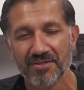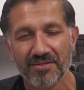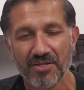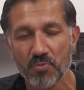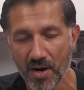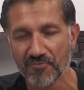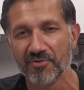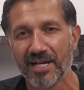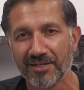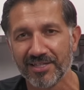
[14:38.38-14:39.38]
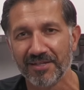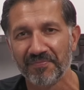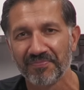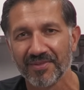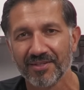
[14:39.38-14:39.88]
you won't regret it,
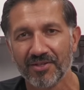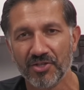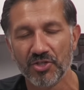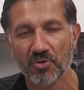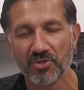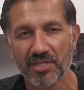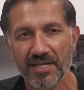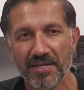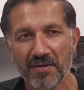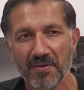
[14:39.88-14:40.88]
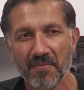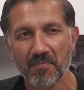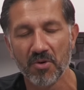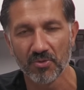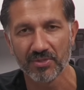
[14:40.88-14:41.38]
because you'll see
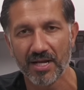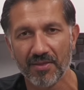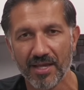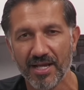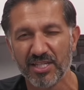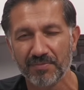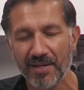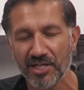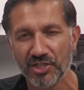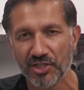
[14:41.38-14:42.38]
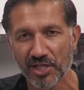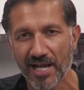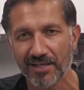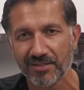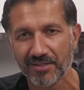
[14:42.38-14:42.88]
models out there, especially
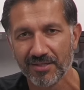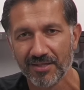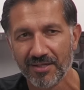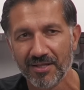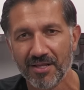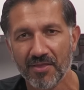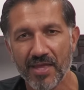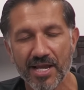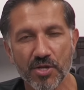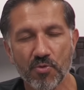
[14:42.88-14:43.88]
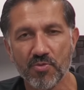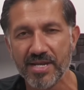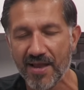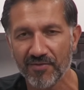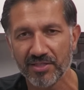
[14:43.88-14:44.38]
jets, that you'll
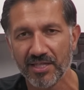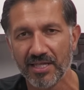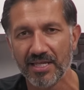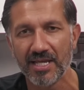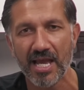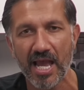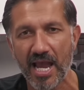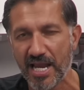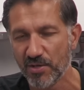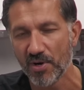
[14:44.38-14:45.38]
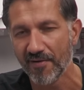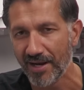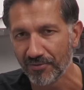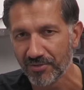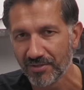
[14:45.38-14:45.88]
never see anywhere
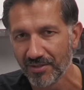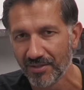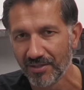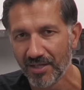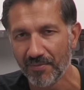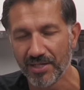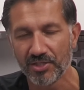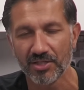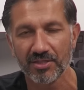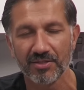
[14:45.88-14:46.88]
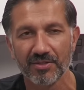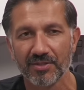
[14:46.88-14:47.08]
else. I mean, just